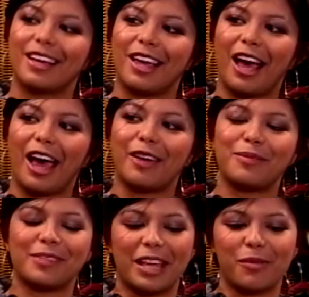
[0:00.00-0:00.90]

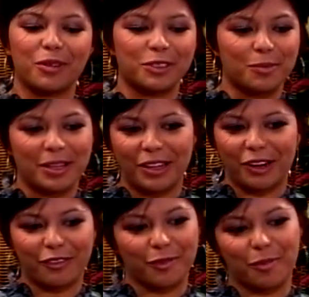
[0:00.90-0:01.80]
I'm able to be
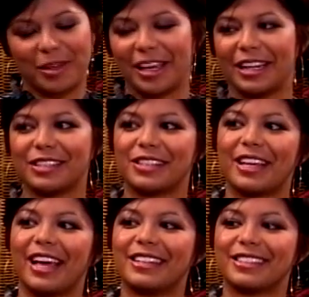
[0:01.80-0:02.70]
there from the beginning to the
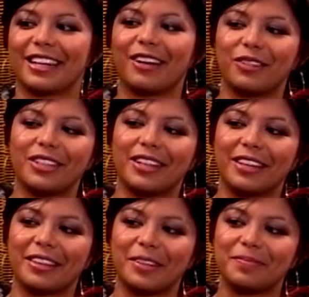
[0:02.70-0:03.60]
end, and I really like that.